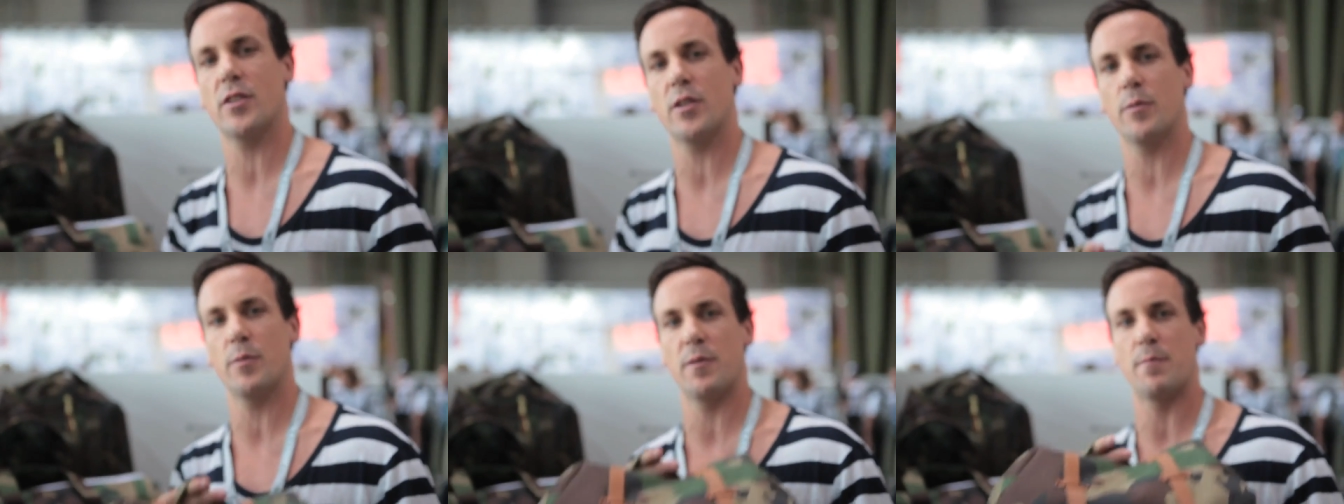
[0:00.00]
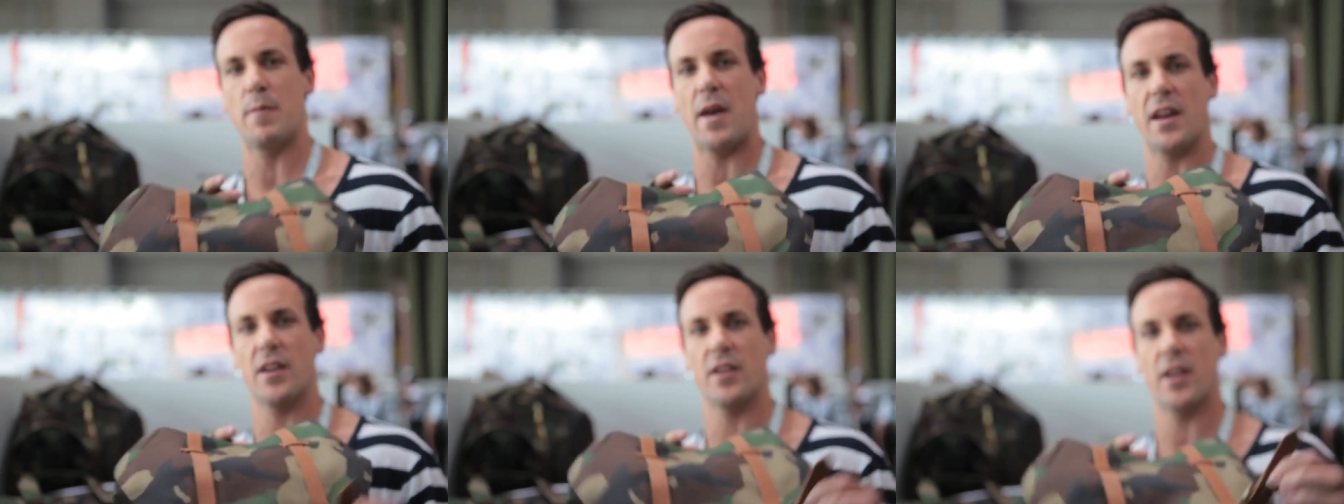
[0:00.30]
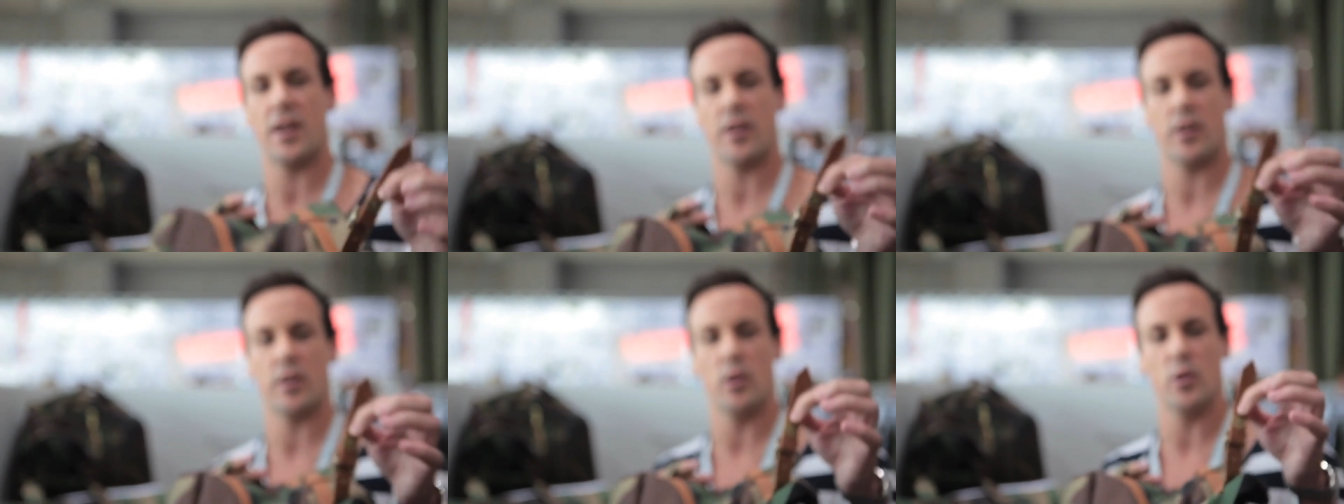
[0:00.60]
to be
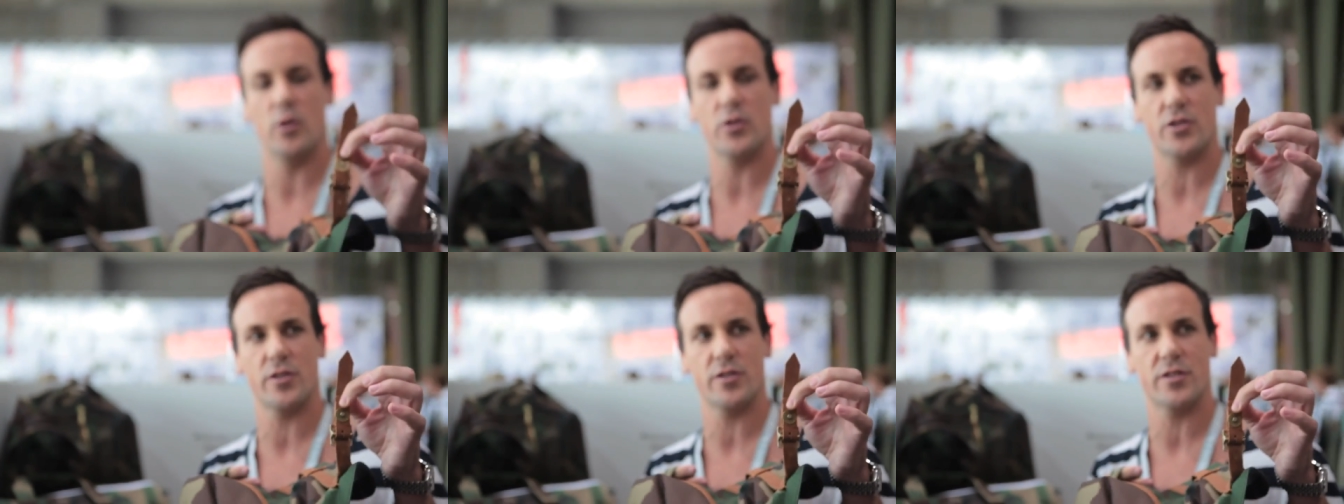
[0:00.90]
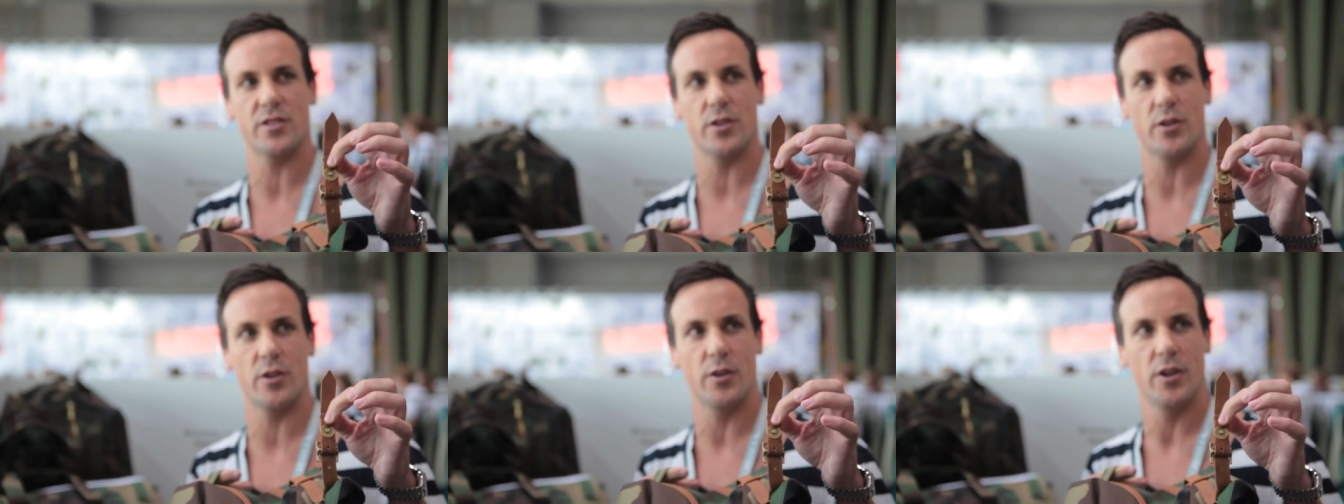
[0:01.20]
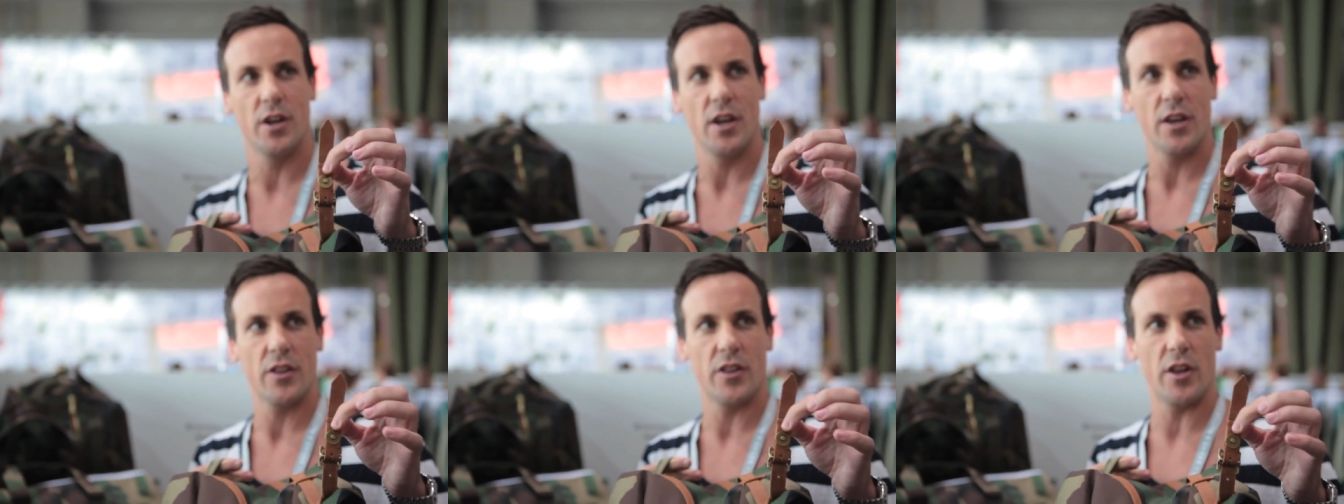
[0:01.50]
magnetic closures, so
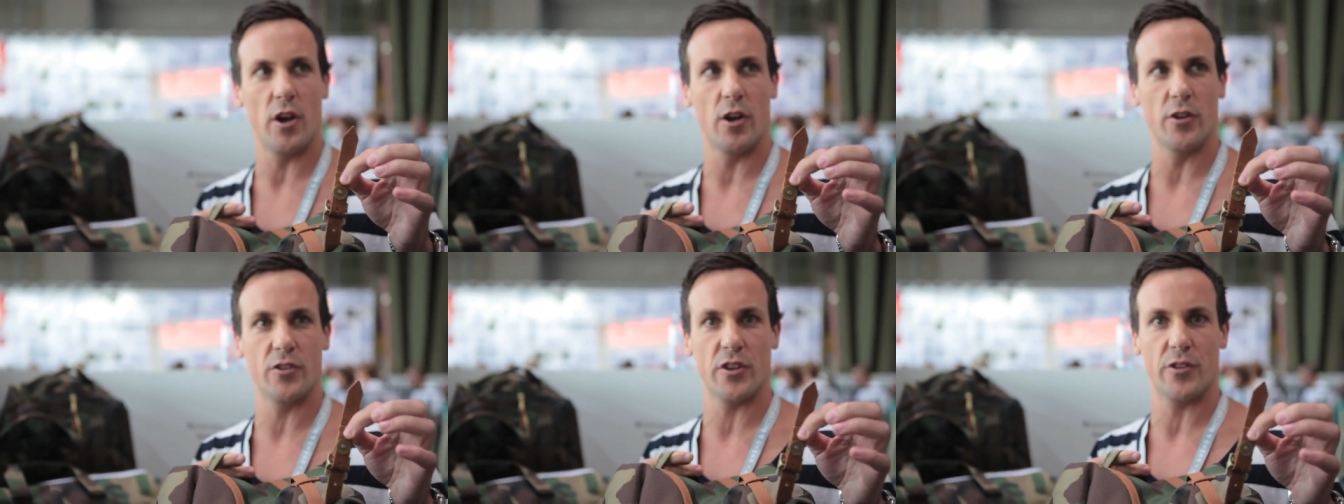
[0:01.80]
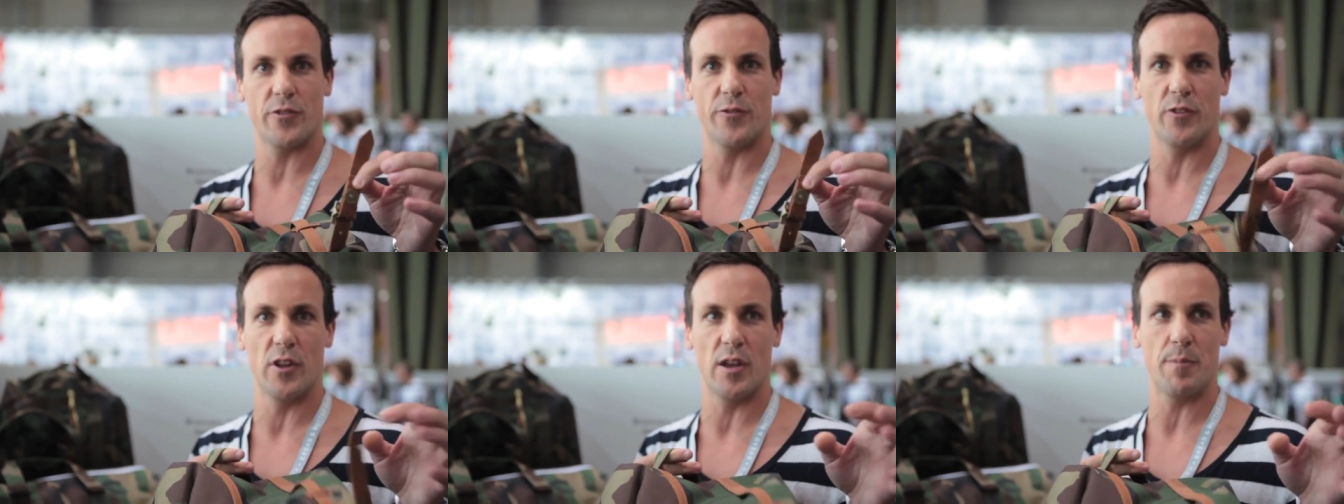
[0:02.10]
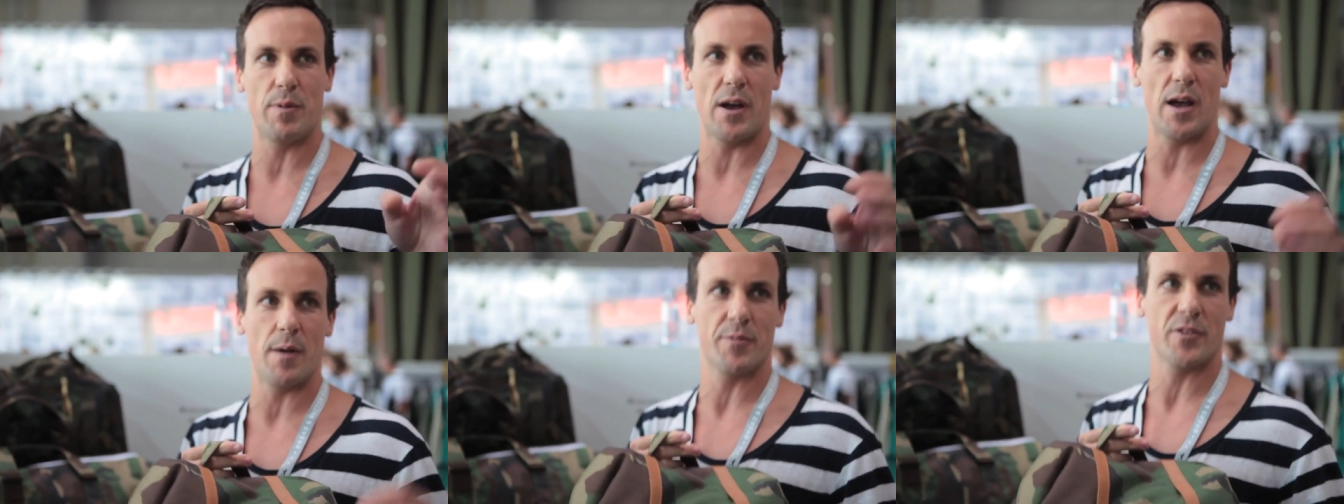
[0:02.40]
they all just
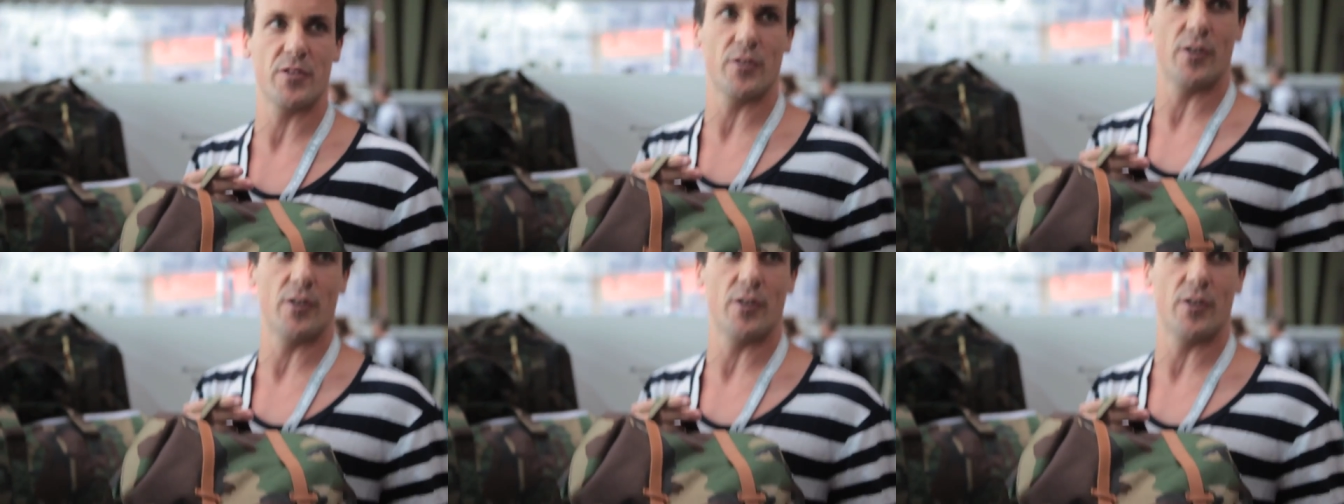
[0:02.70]
flip up. So